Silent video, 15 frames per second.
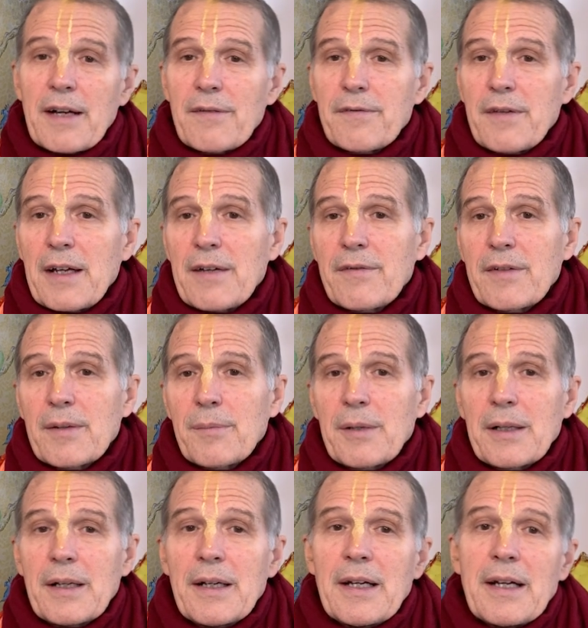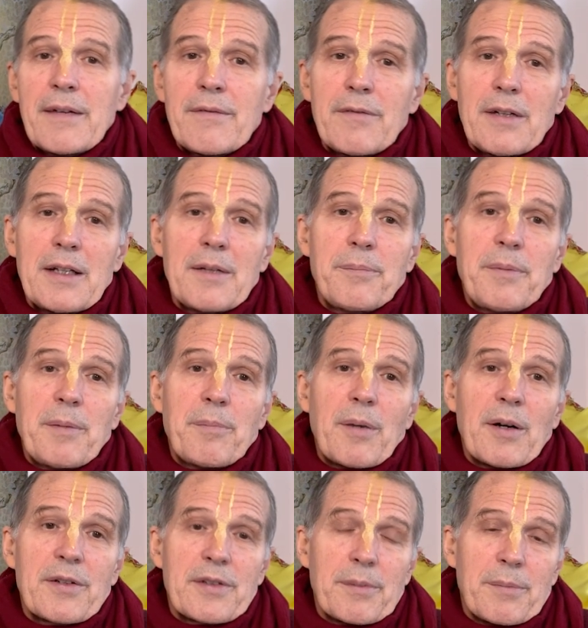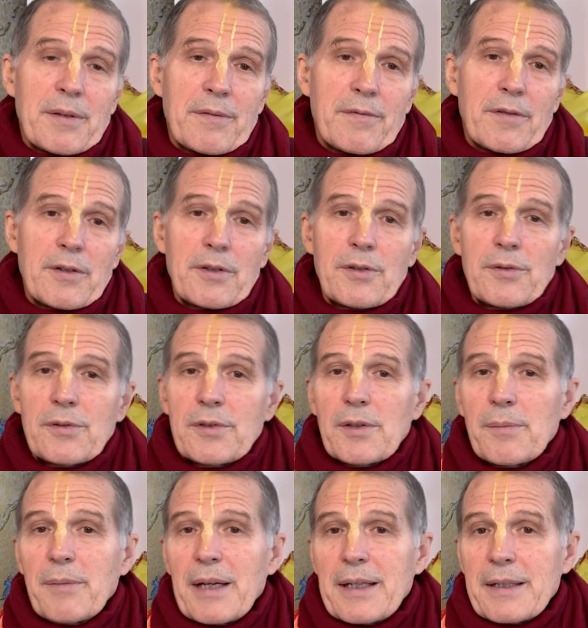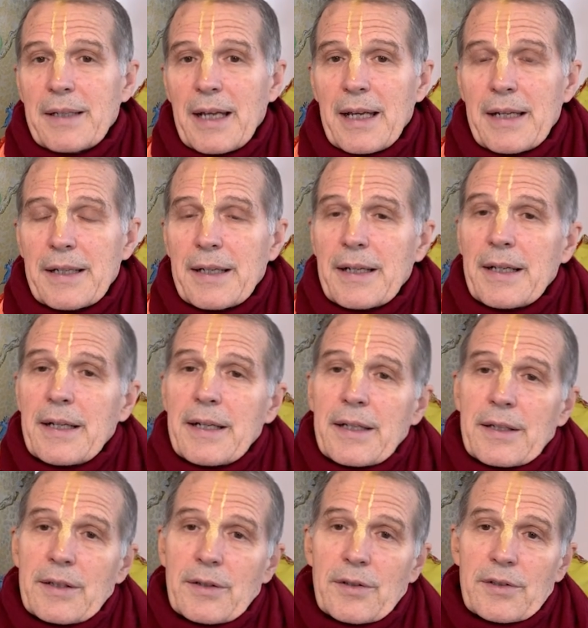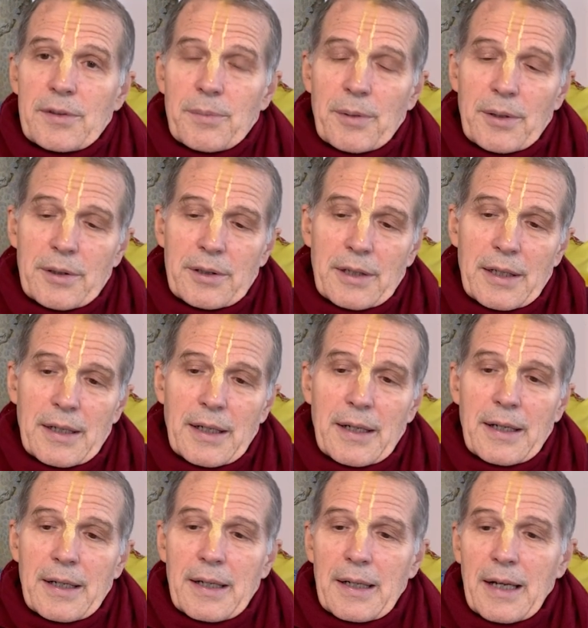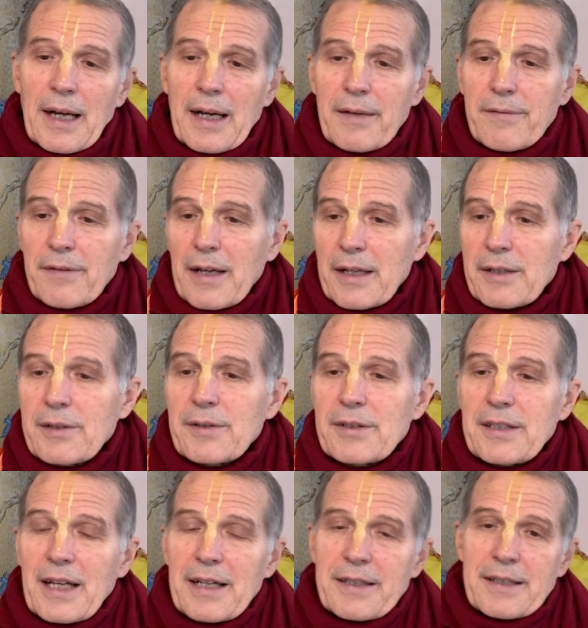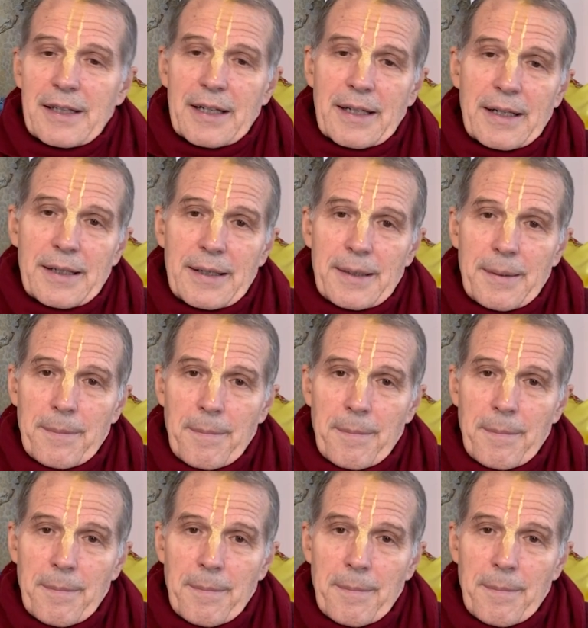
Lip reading: are favorable will it be possible for you to maintain your spiritual life enthusiastically.